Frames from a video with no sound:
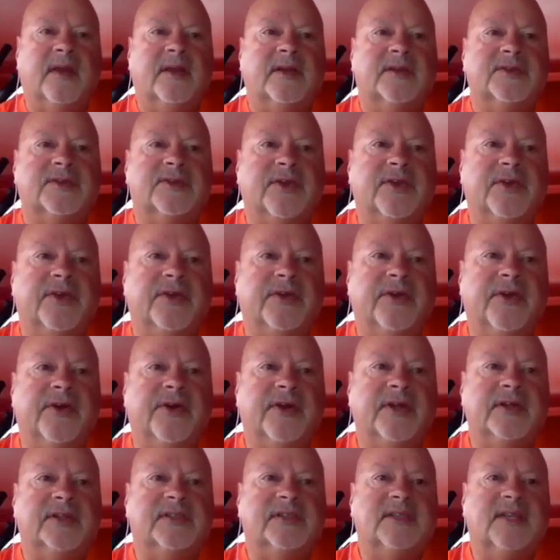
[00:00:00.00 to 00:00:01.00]
So you'll
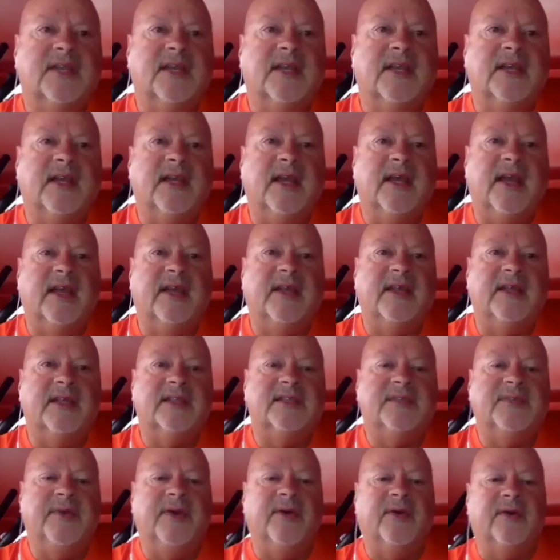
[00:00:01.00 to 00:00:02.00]
notice in
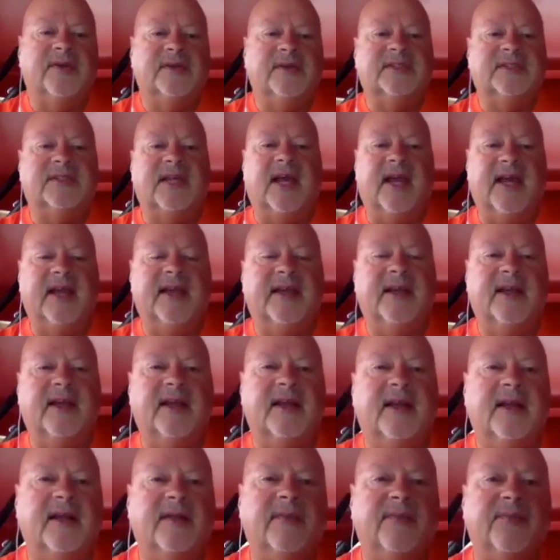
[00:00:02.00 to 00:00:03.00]
this mural site,
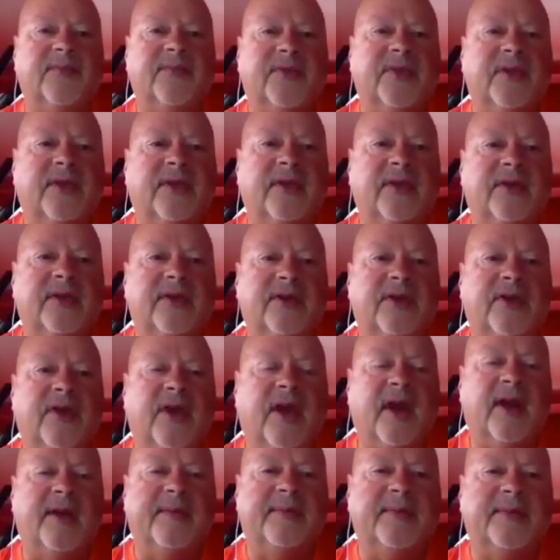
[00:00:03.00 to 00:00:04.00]

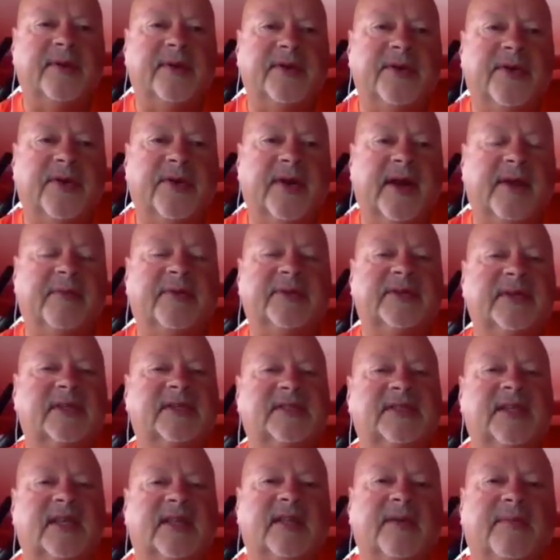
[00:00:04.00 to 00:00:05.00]
you're able to
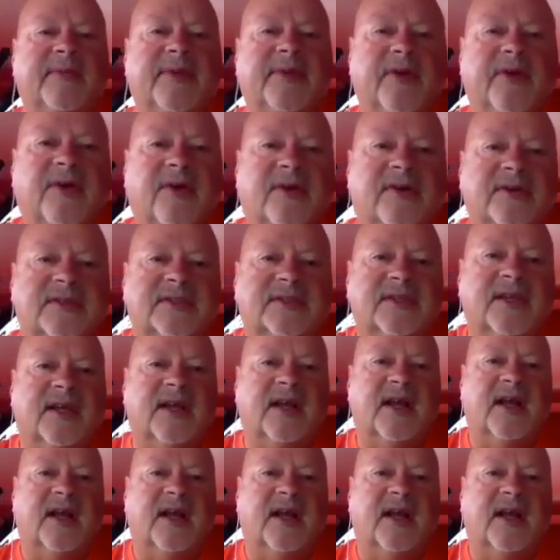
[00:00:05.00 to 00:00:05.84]
see the murals.